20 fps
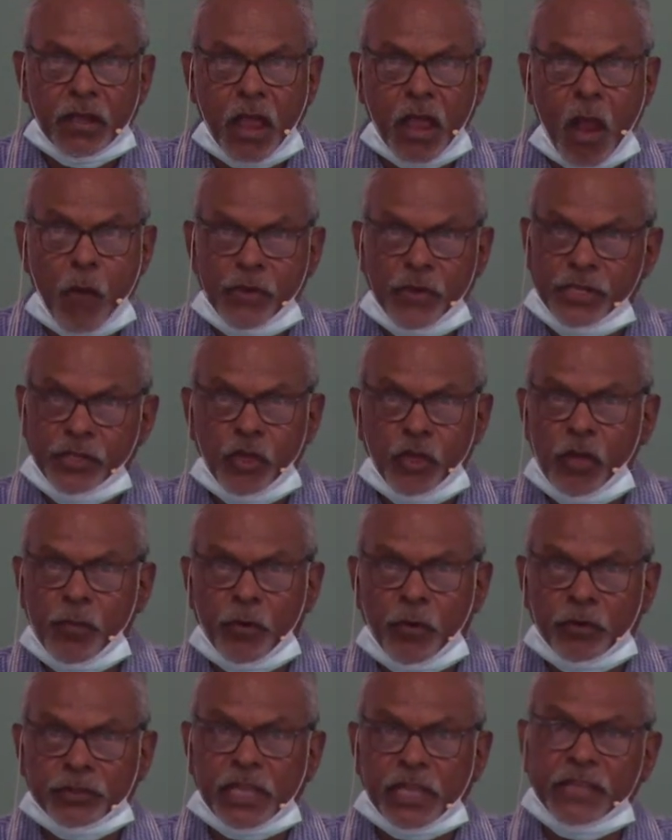
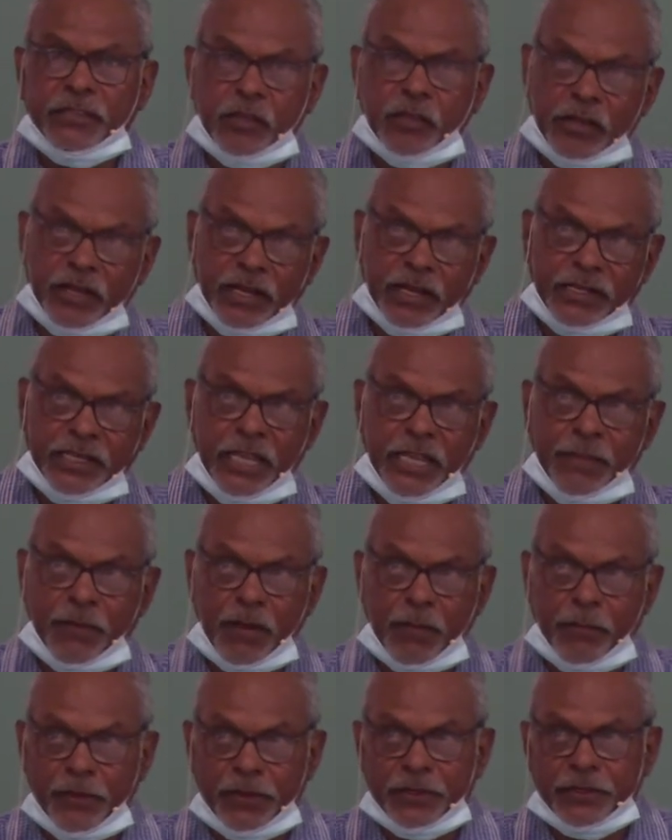Renewables is not going to keep up
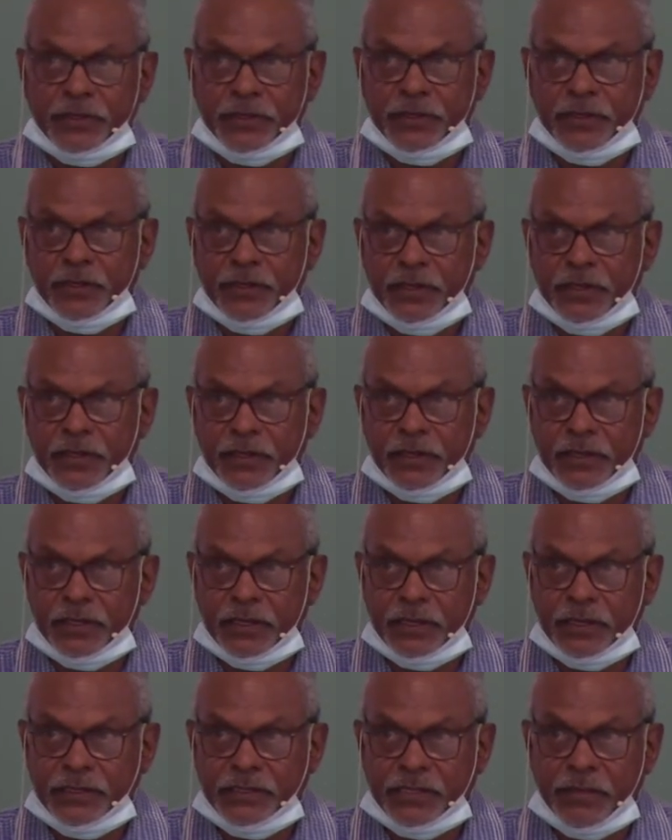with
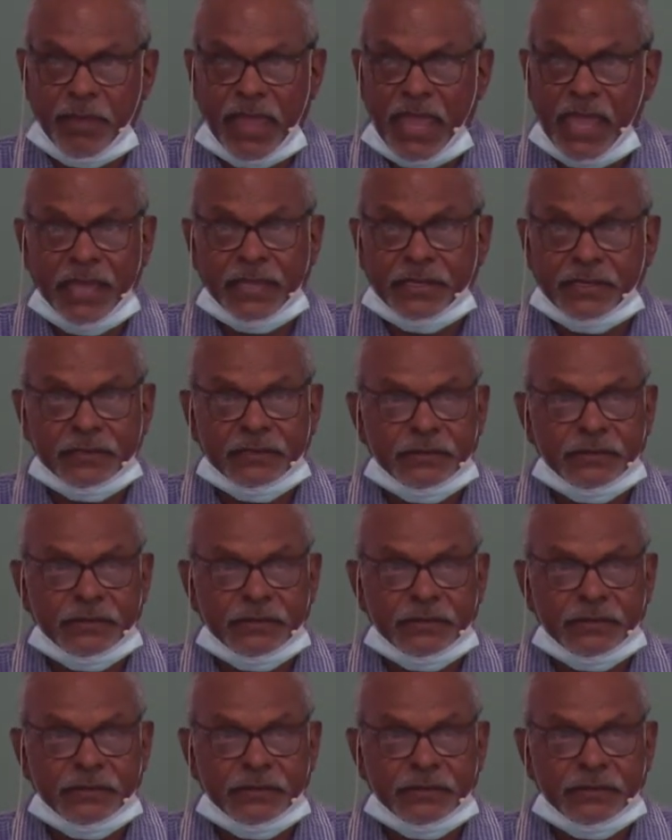demand.